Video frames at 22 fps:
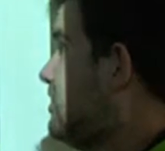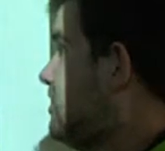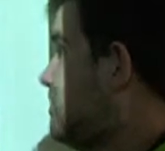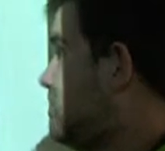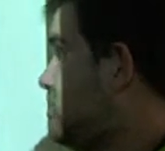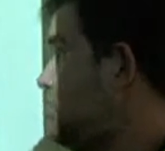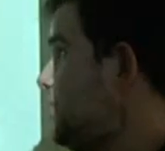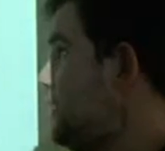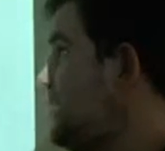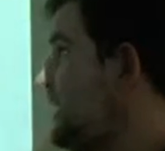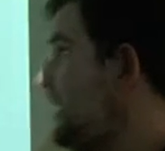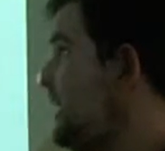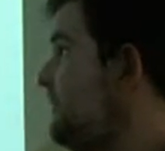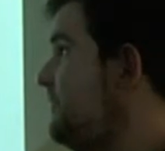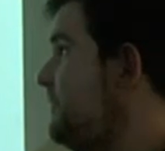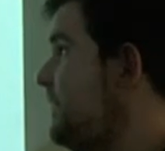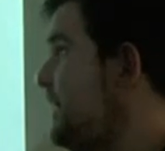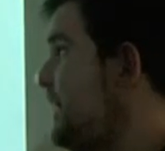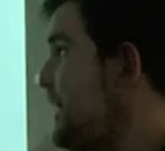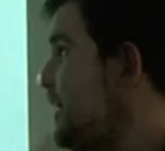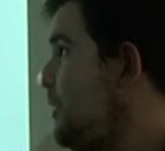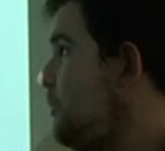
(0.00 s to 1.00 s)
design
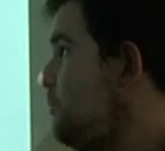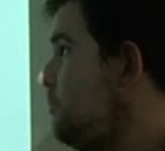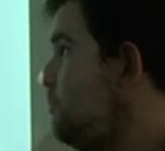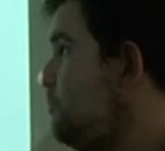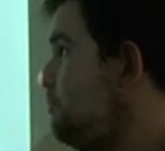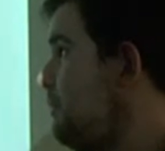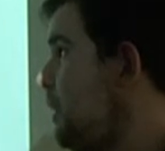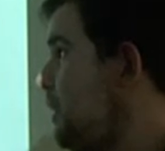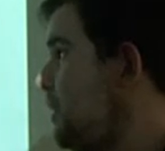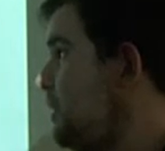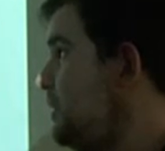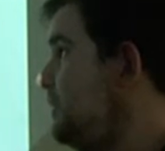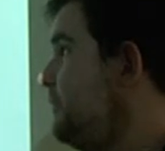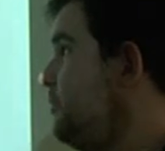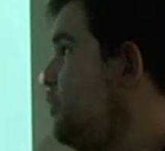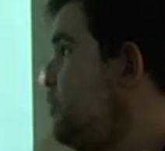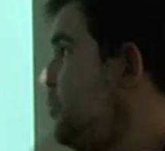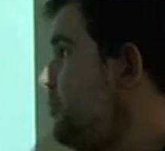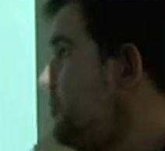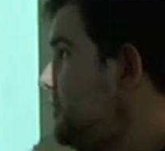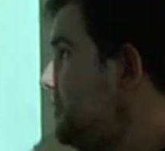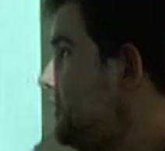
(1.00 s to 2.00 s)
level layout, model
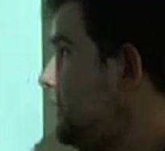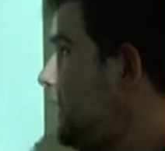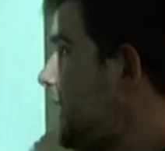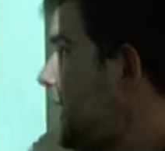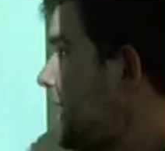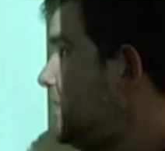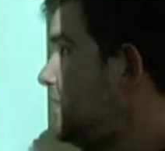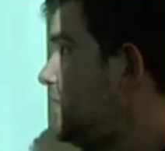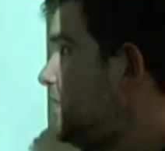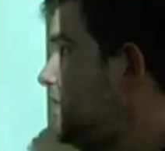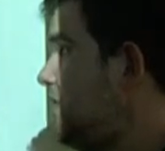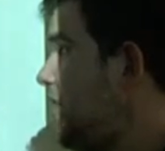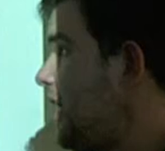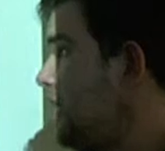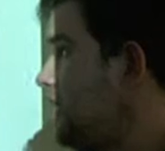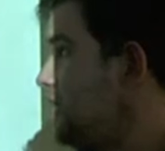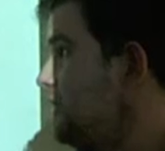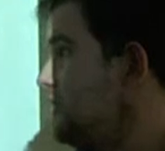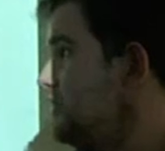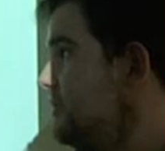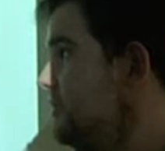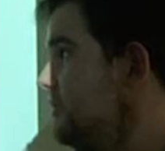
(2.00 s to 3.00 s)
environment, texture
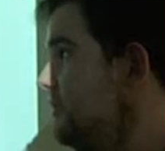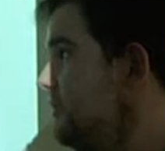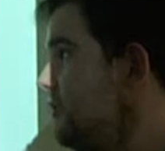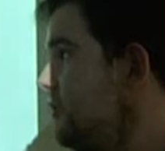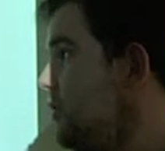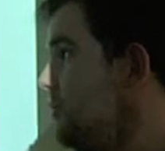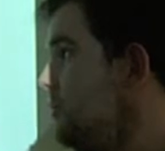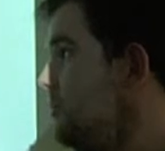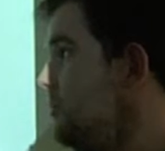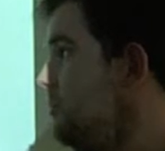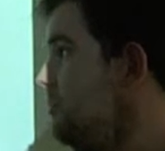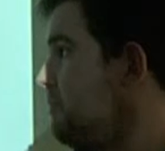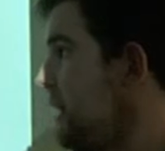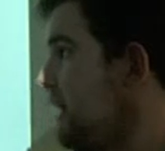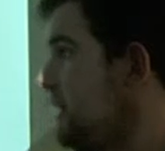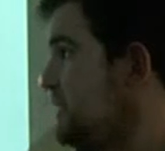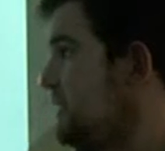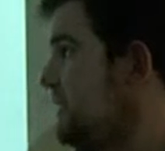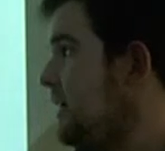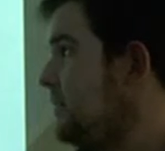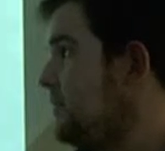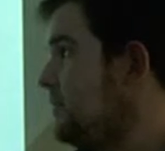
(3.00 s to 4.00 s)
characters environment, make
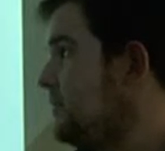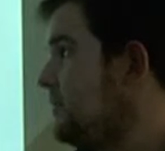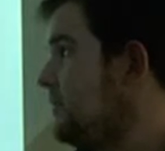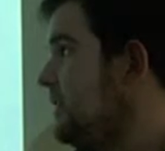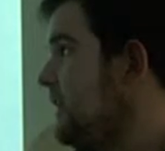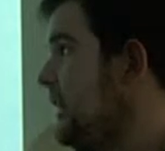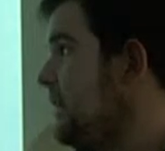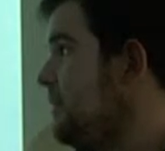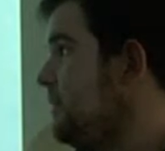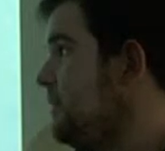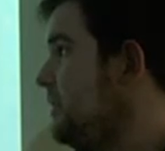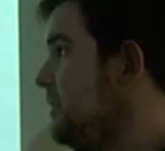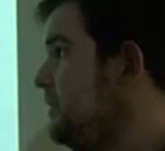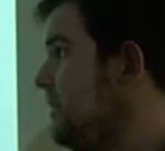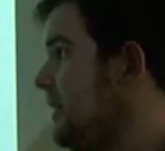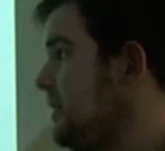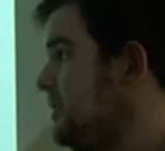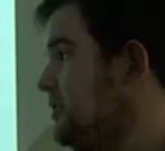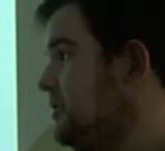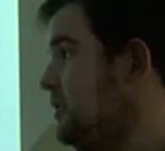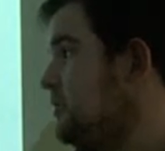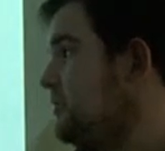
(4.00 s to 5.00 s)
sounds for the game, and
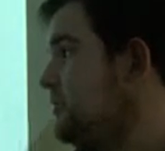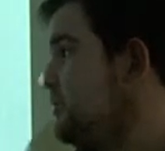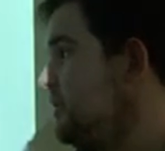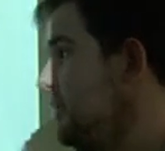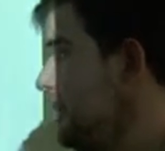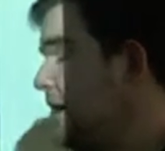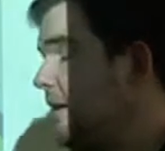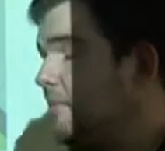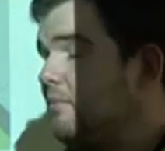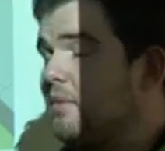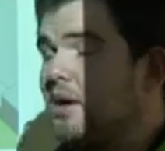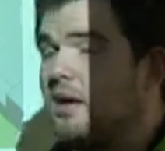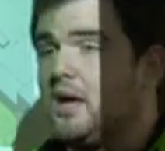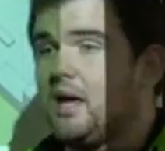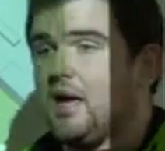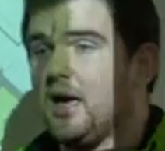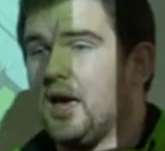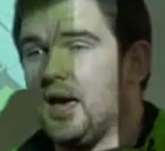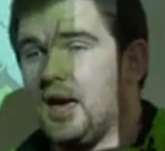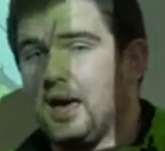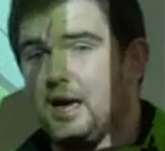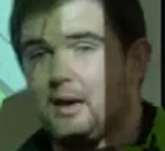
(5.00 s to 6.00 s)
create scripts for the
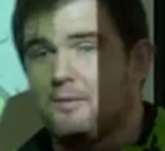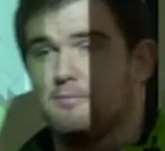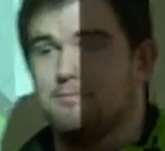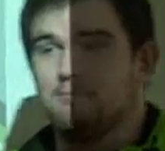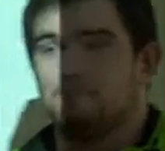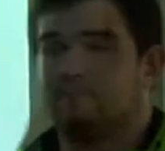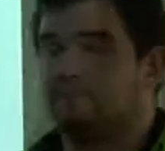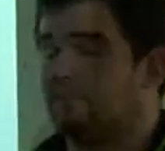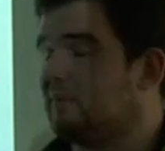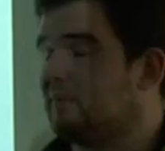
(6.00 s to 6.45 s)
game.